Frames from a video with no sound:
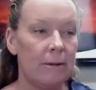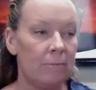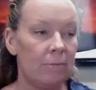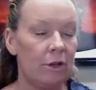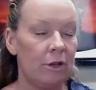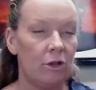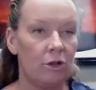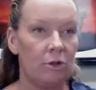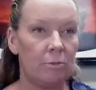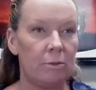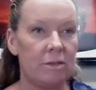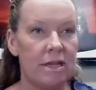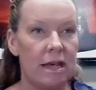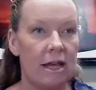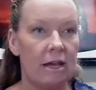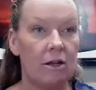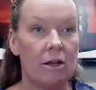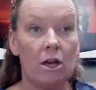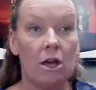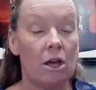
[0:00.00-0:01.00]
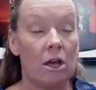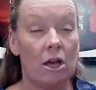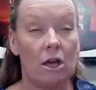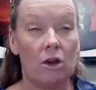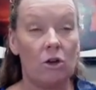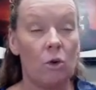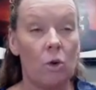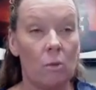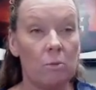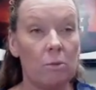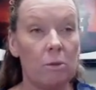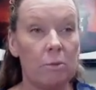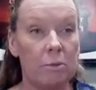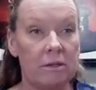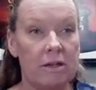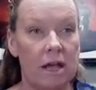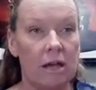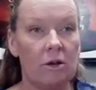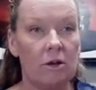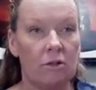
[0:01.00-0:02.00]
a normal
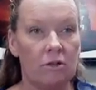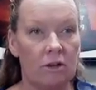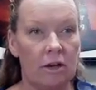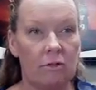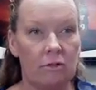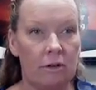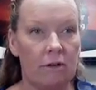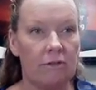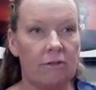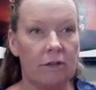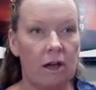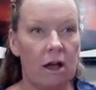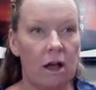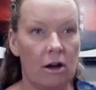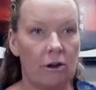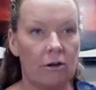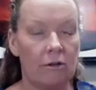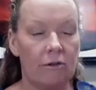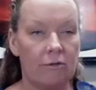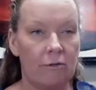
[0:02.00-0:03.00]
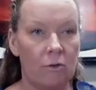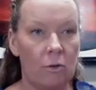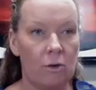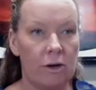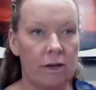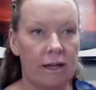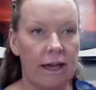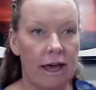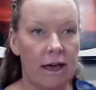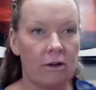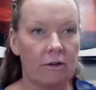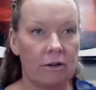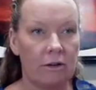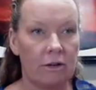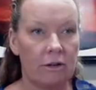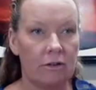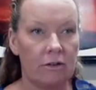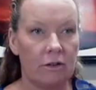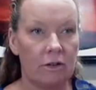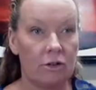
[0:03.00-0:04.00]
potato is like roughly 140
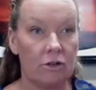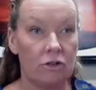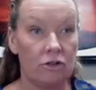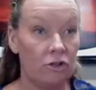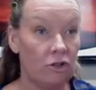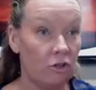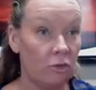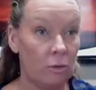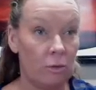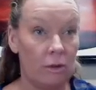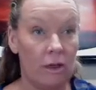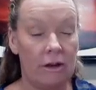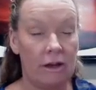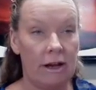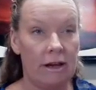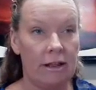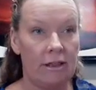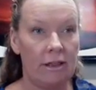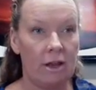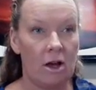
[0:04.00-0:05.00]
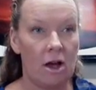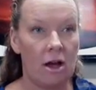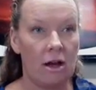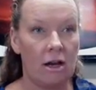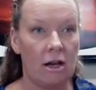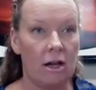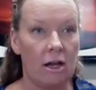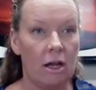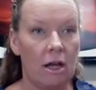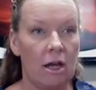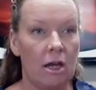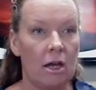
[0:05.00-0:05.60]
calories just without anything on it.